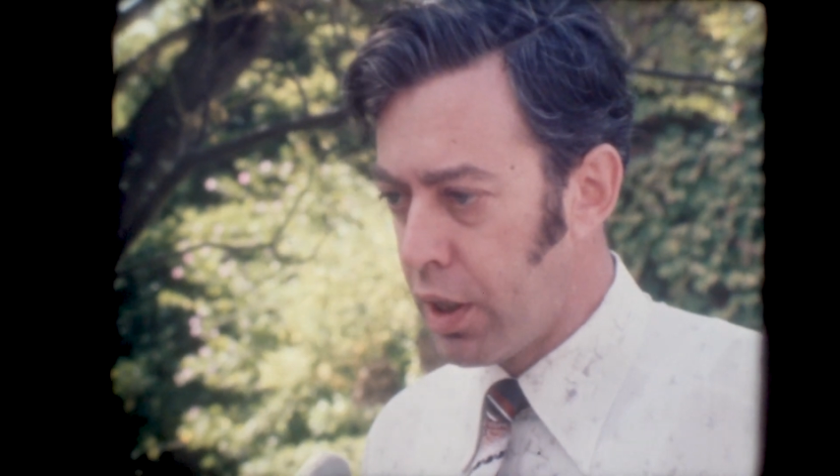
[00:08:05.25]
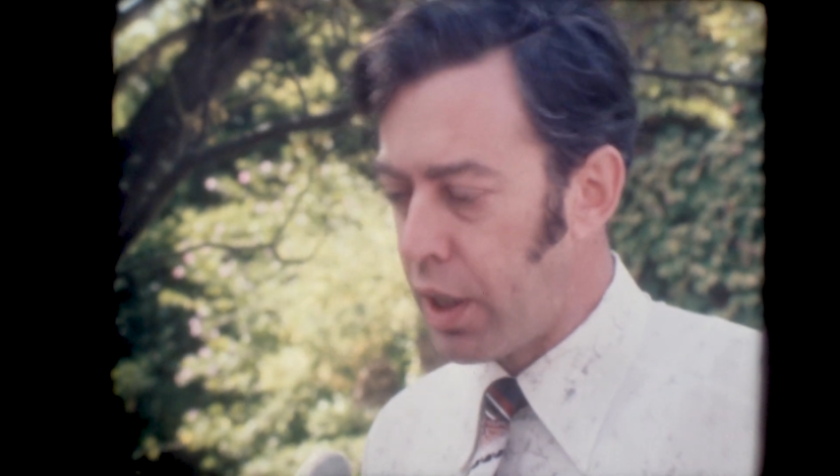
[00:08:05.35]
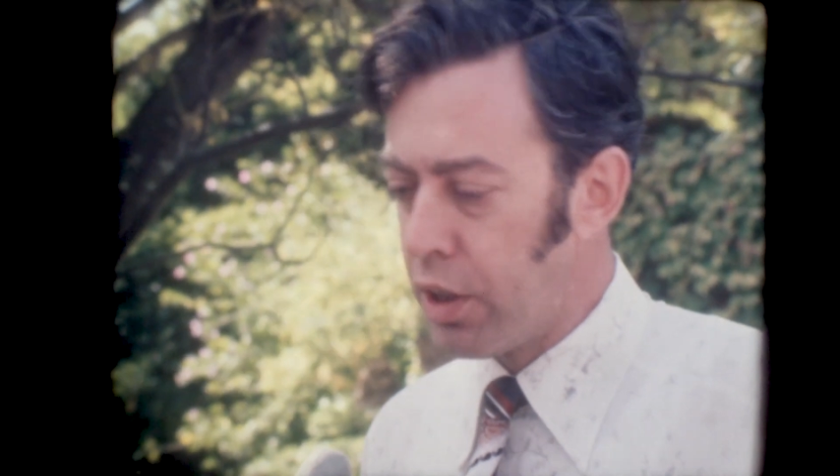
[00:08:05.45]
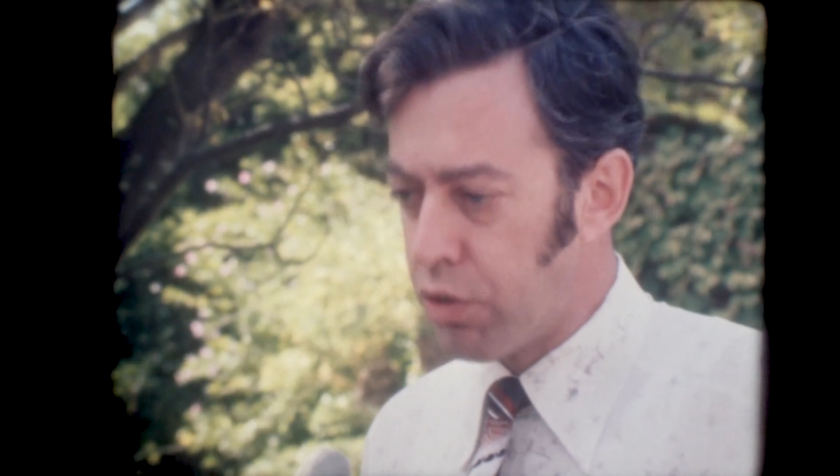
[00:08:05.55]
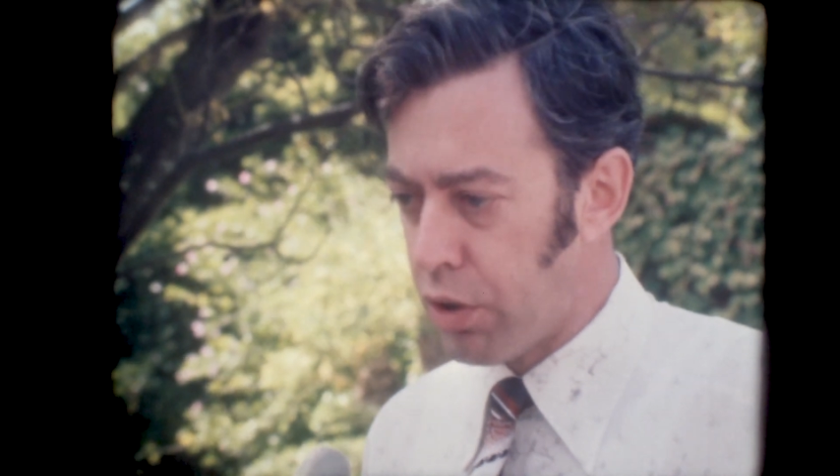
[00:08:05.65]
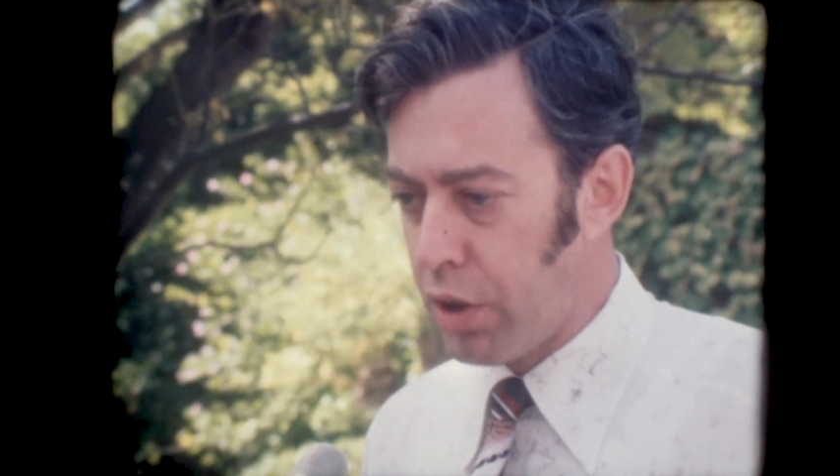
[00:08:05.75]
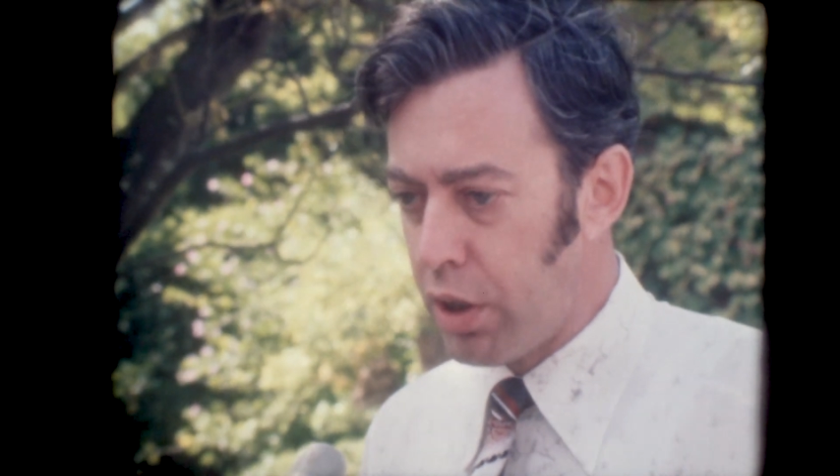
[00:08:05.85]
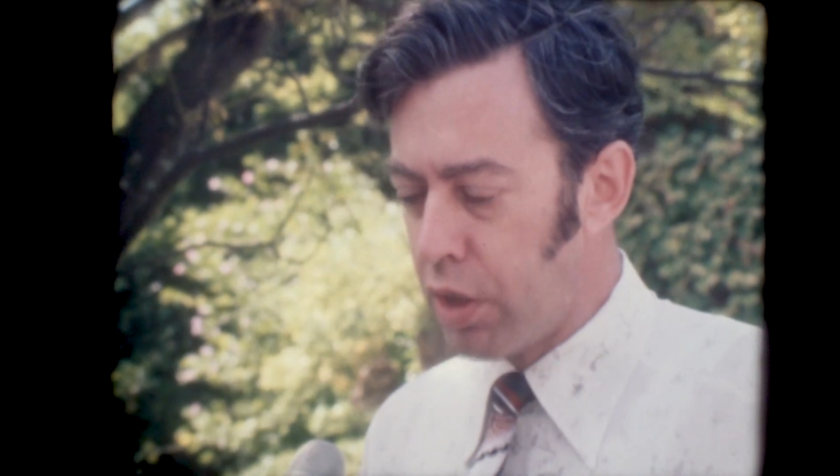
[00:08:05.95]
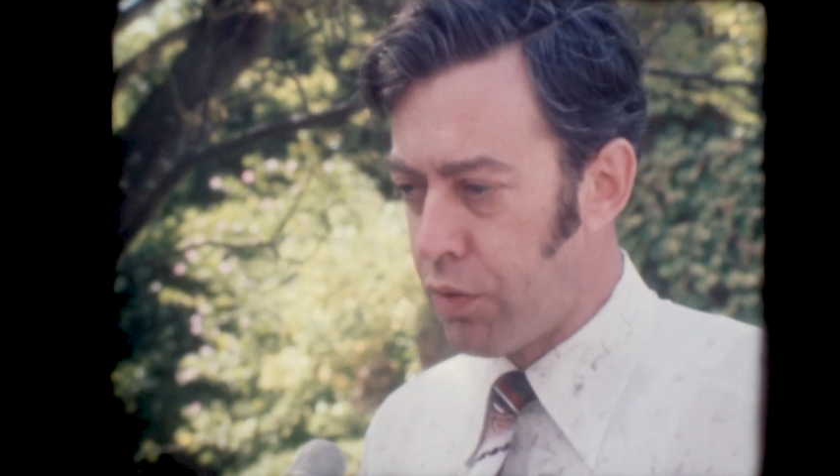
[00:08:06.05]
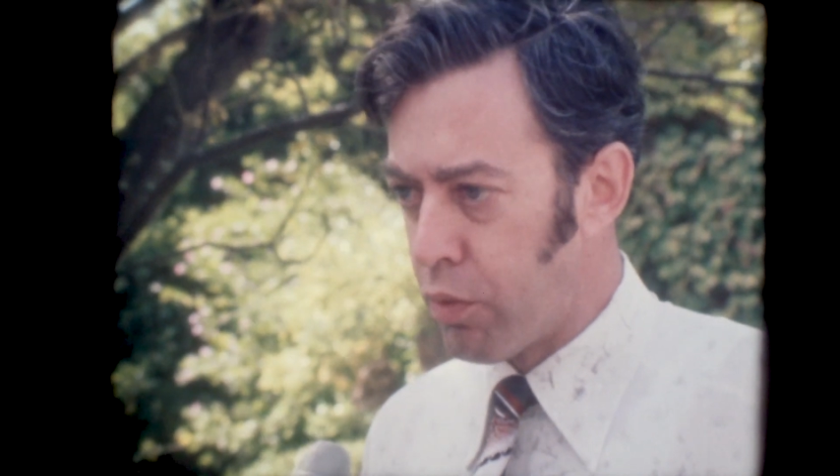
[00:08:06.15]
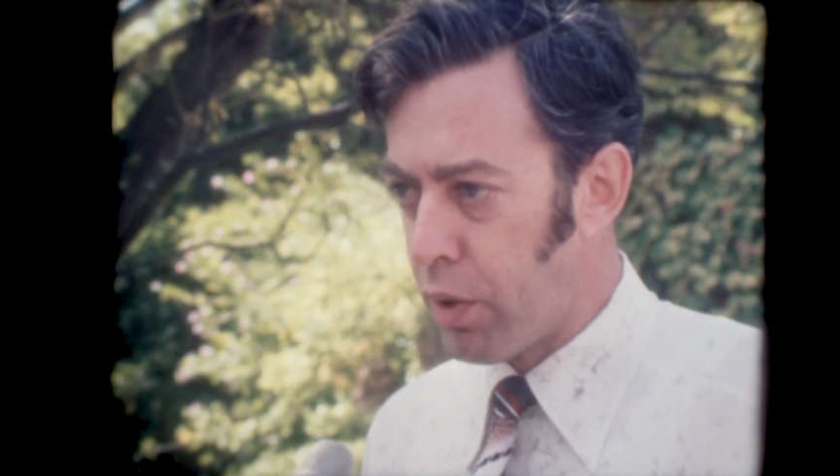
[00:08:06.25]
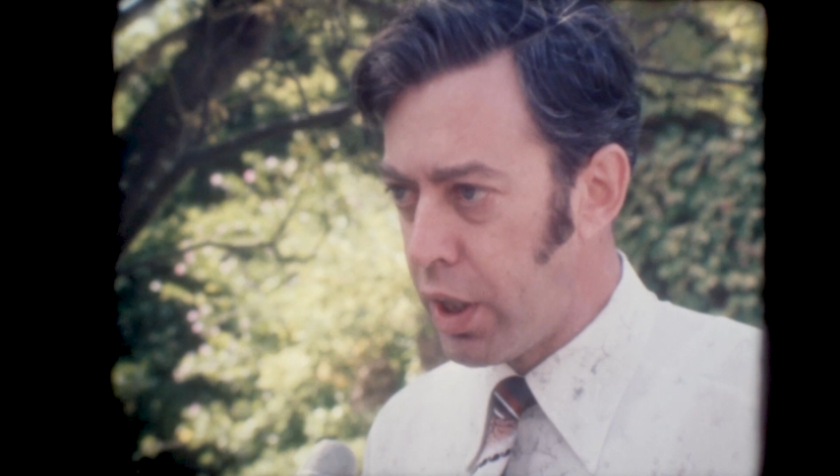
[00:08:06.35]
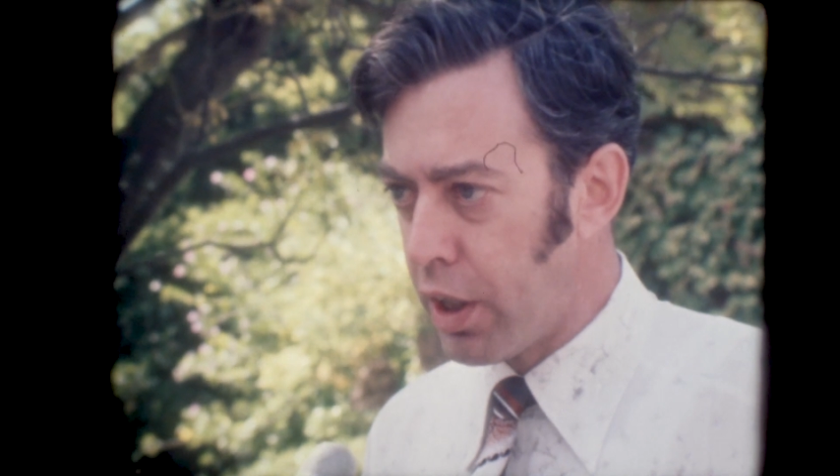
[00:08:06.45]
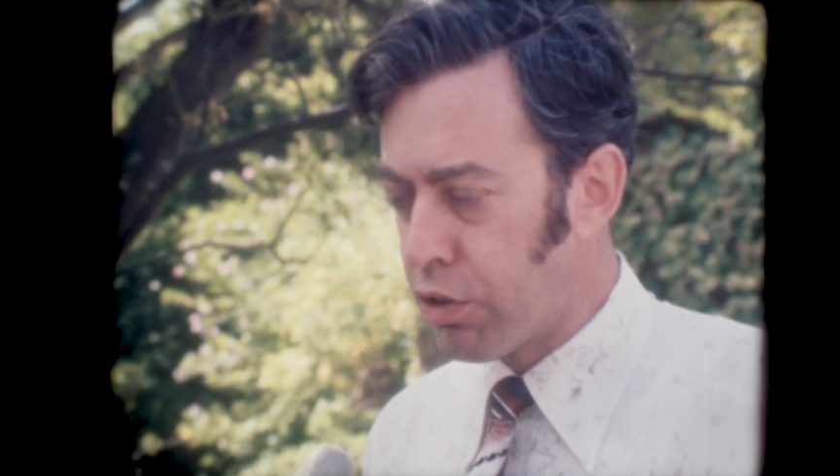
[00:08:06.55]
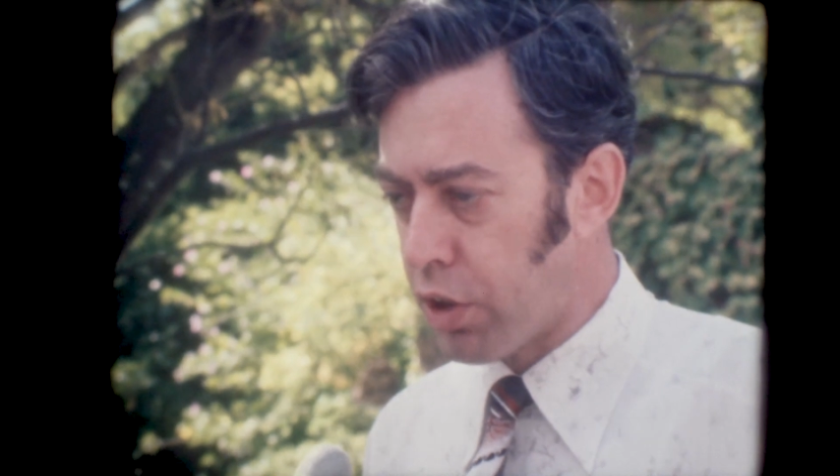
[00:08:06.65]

that is the 10 different radio